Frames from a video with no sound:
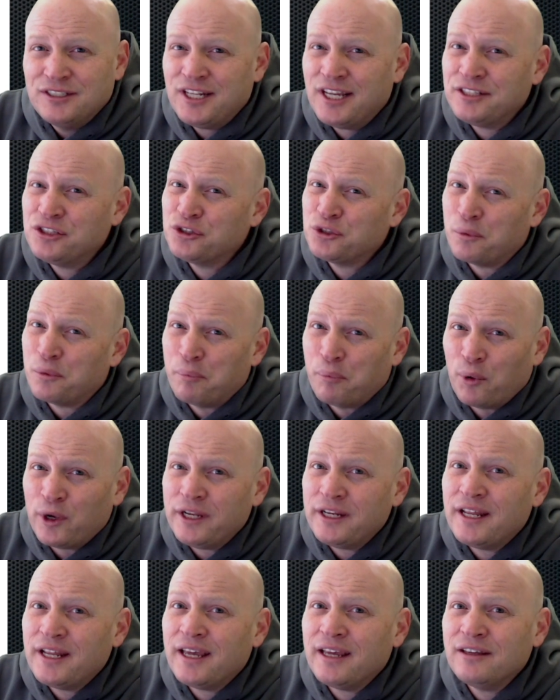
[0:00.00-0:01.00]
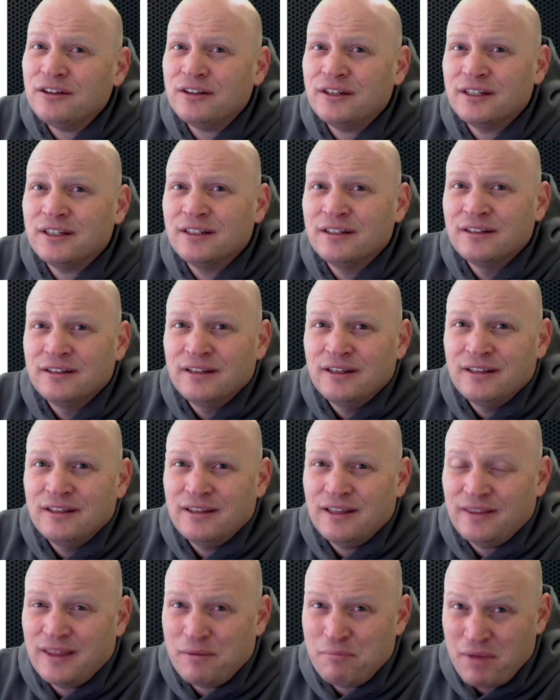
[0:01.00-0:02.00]
chances are pretty dang good
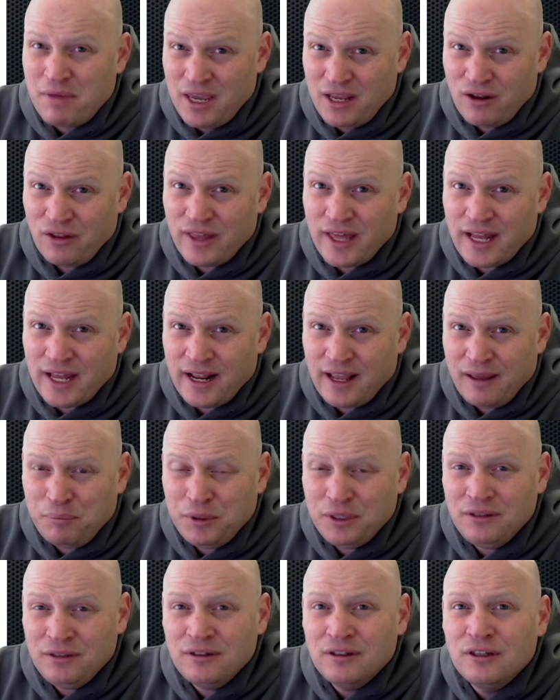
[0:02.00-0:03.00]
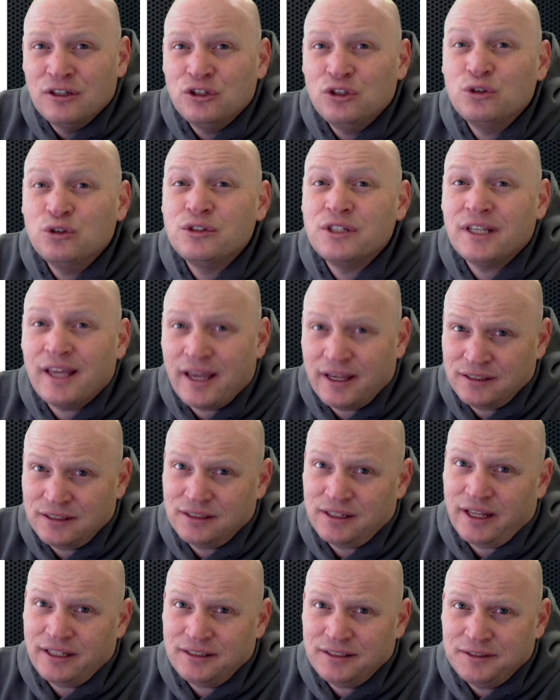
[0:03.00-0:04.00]
that they made all that happen using
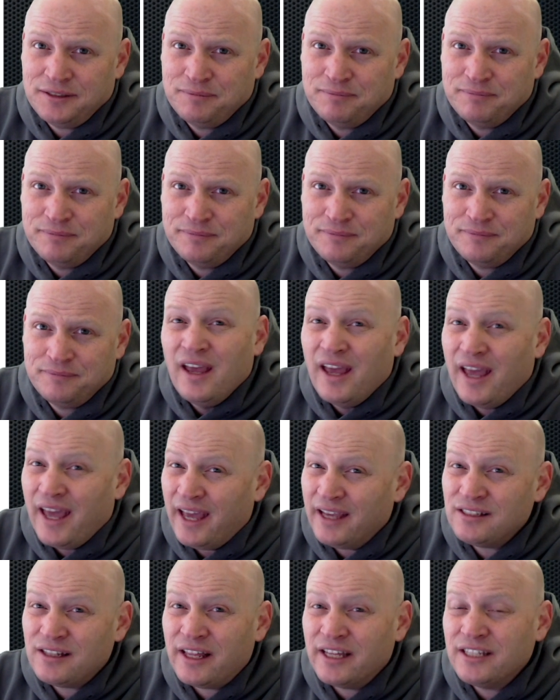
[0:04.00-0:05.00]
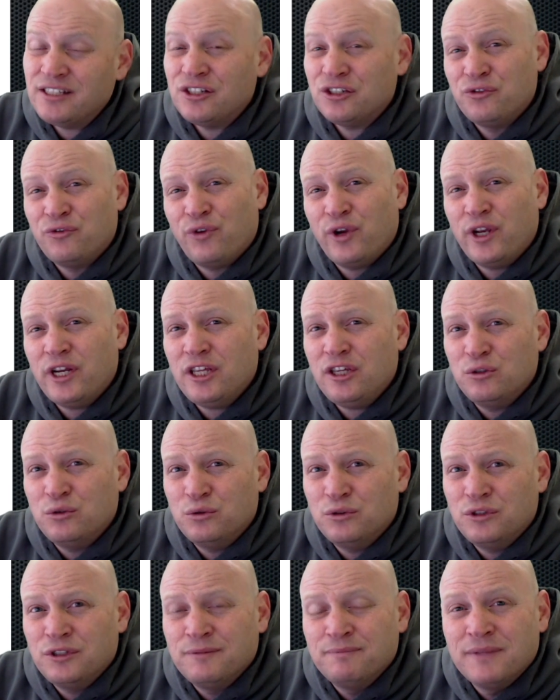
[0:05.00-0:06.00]
Xlights. Xlights is free to
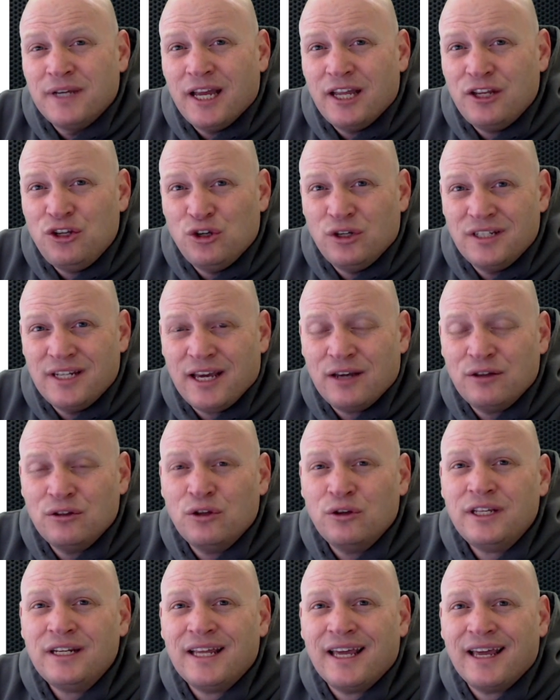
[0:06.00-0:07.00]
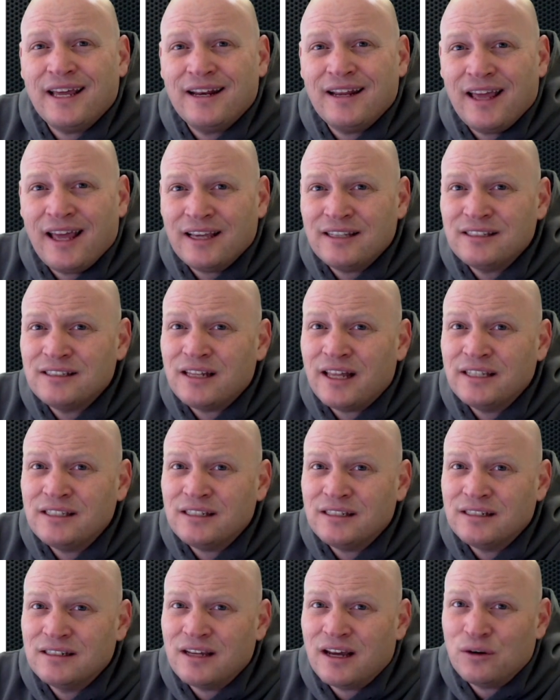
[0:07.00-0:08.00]
use, and you can download it at
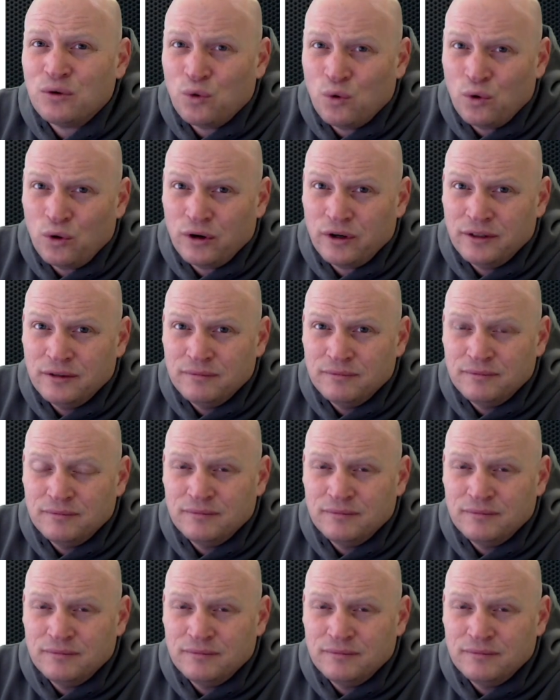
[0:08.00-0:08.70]
xlights.org.